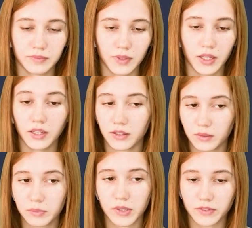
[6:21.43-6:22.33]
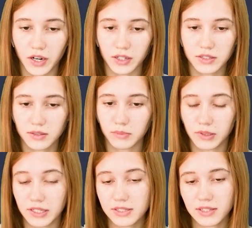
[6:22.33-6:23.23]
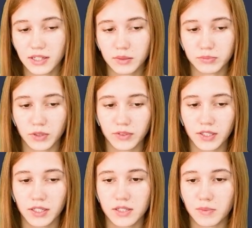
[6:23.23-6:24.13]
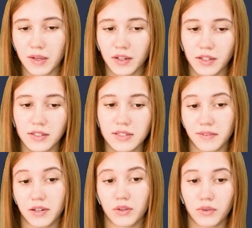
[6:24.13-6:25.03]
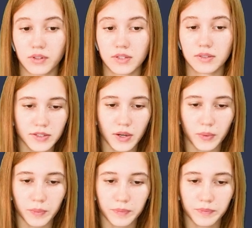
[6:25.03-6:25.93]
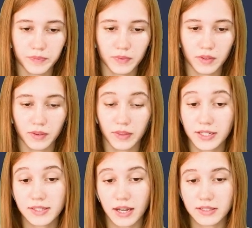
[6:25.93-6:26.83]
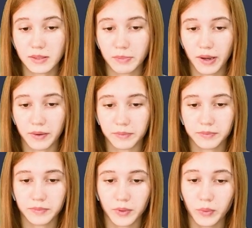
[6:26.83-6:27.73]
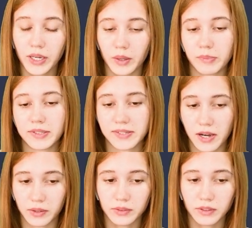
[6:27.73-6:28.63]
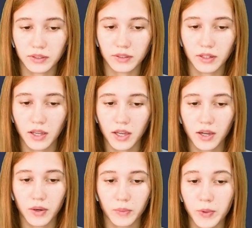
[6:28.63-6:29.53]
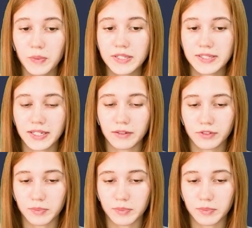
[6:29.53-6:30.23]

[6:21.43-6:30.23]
Good, perfect. Plus deal profit is $170. So, next concept, we open down. What we see from